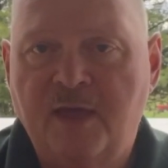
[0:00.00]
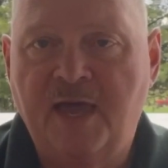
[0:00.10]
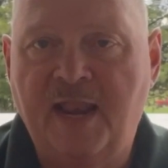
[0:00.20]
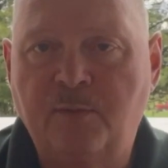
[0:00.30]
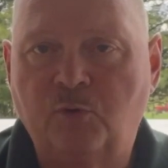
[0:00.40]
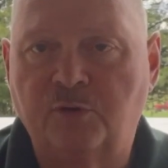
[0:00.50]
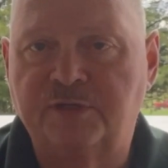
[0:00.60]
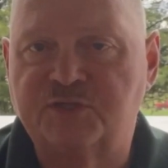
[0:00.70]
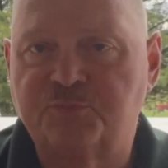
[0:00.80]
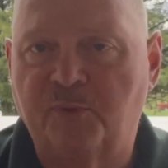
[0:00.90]
and I'm going to
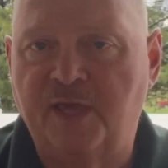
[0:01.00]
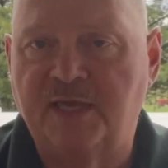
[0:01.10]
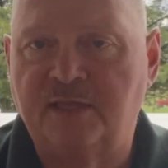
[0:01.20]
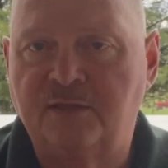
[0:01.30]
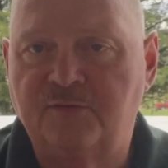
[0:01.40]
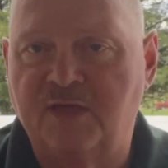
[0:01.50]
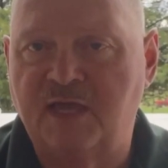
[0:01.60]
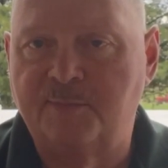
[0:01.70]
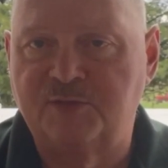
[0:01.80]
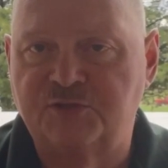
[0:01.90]
display the
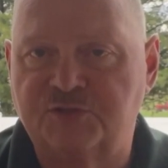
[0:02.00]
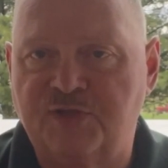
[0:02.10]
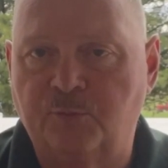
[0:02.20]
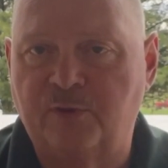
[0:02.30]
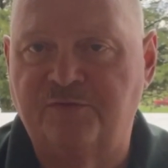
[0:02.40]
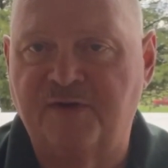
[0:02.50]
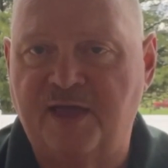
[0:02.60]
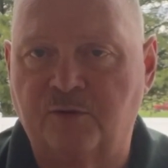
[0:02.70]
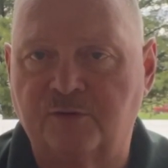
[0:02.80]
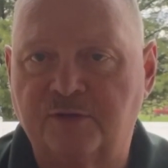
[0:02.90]
images that we
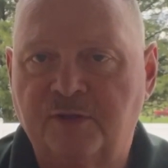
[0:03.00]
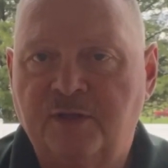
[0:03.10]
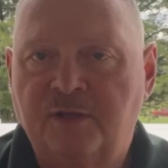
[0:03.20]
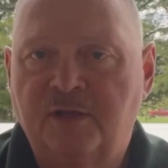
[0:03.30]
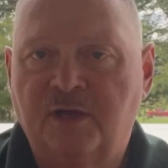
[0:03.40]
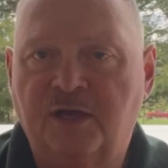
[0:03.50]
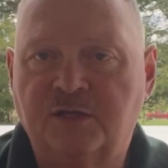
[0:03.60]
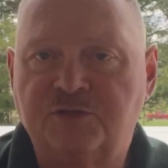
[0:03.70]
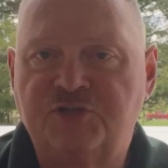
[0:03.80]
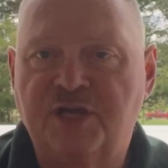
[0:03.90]
found.
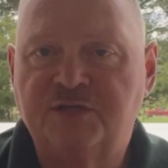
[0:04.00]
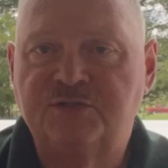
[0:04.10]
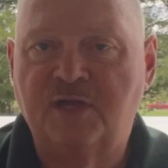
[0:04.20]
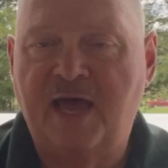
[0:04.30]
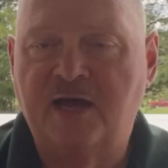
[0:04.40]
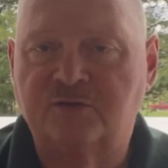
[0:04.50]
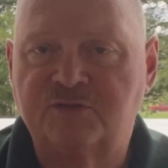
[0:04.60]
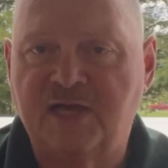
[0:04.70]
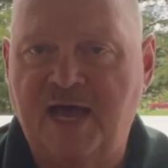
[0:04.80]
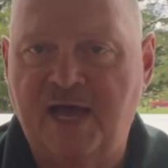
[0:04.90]
Just
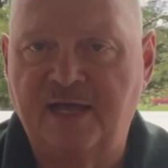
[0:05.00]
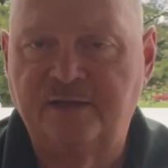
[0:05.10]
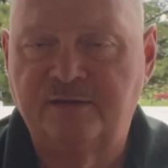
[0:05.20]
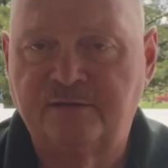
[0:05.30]
outside